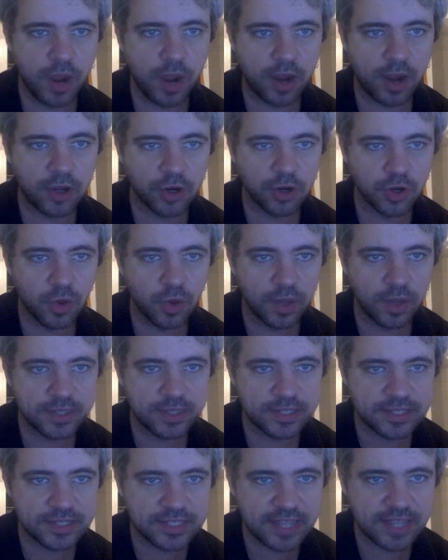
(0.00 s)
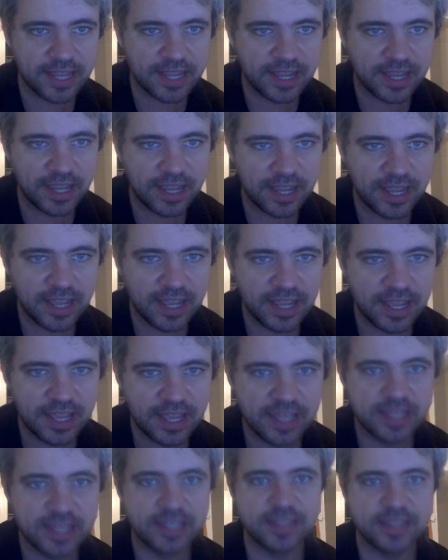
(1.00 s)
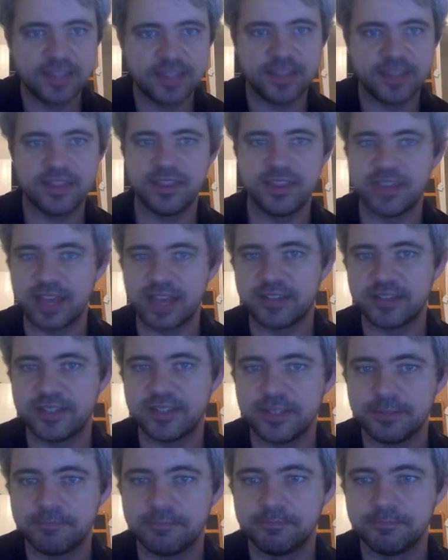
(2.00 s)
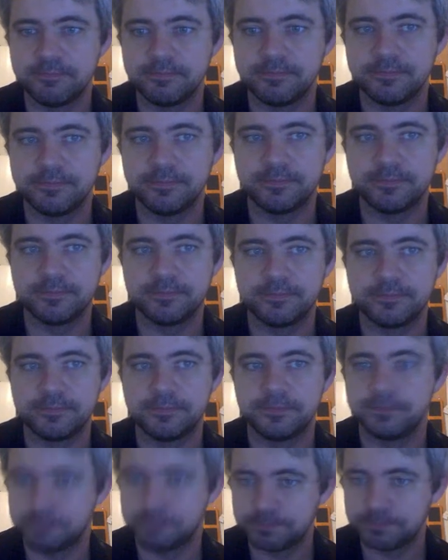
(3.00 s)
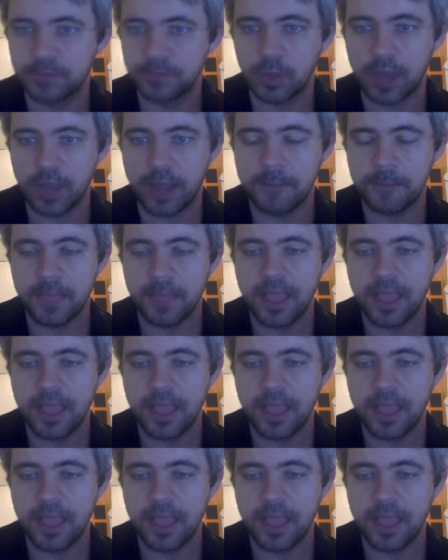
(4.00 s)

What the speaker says: you're going to see this. Okay,